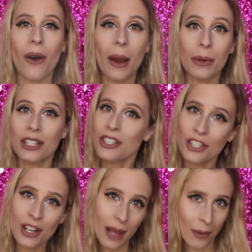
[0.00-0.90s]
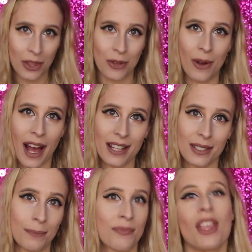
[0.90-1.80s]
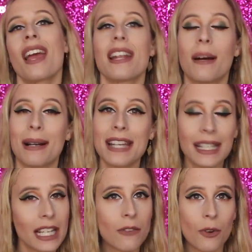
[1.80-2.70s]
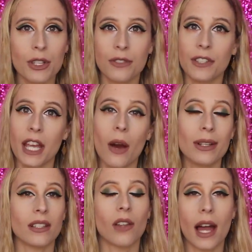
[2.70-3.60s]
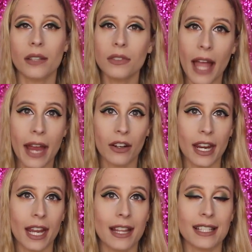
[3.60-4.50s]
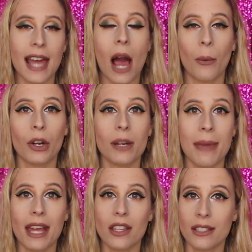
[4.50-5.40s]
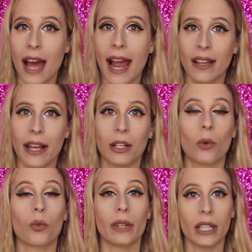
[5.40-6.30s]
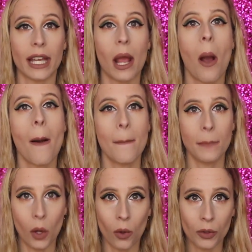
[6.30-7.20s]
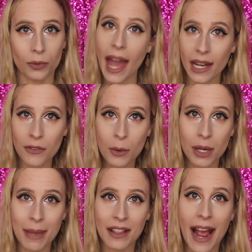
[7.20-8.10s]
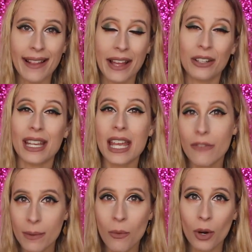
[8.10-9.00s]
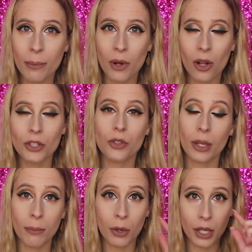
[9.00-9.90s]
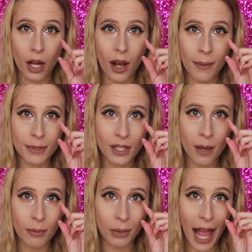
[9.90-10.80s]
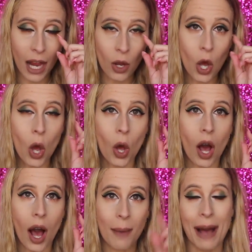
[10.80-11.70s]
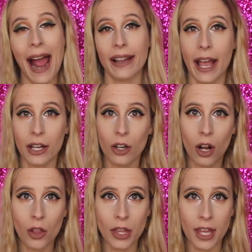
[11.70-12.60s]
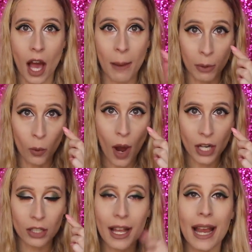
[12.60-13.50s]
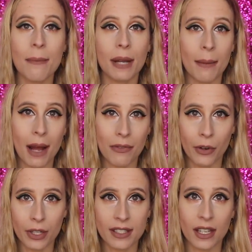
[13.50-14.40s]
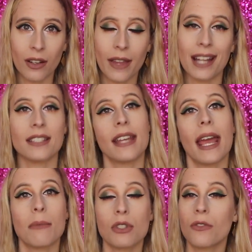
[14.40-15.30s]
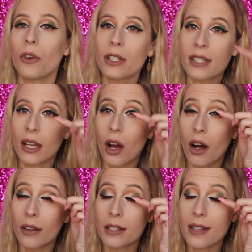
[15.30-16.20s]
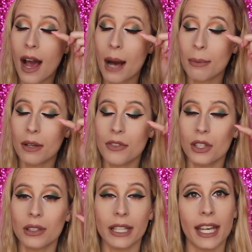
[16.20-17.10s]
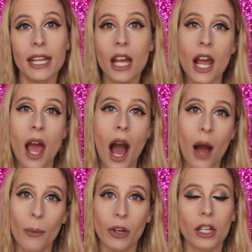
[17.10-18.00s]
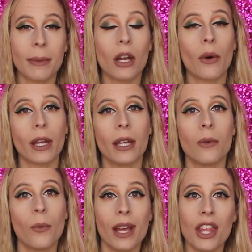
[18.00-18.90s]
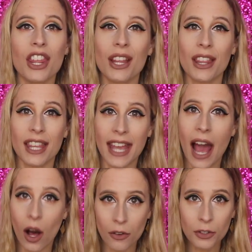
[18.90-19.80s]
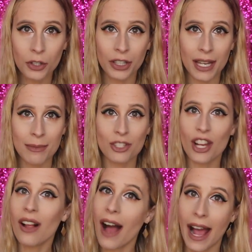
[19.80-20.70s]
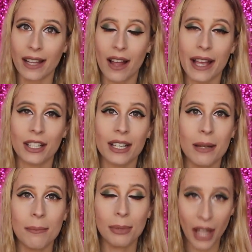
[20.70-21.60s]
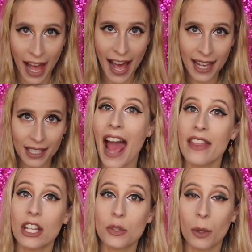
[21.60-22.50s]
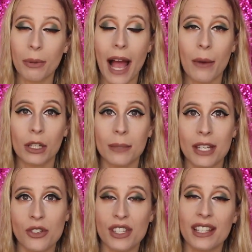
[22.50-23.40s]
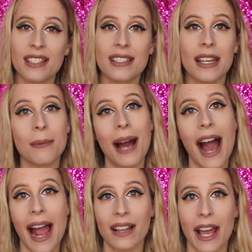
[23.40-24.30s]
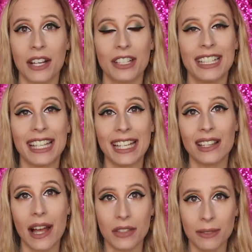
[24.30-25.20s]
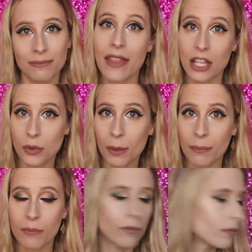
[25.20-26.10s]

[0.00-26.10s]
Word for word: I wanted to share that with you guys. Now my technique for this video is a lot of layering, and that's how we're going to make this eyeliner really bold. And if you want to make the eyeliner even more bold, you can put some black eyeliner on the upper waterline, but I'm not focusing on that today. I'm just focusing on the top of the lid. We're going to be going in with the e.l.f. Cream Gel Eyeliner in black. And then to apply, we're going to be using the Sigma Eyeliner in E11. And then to...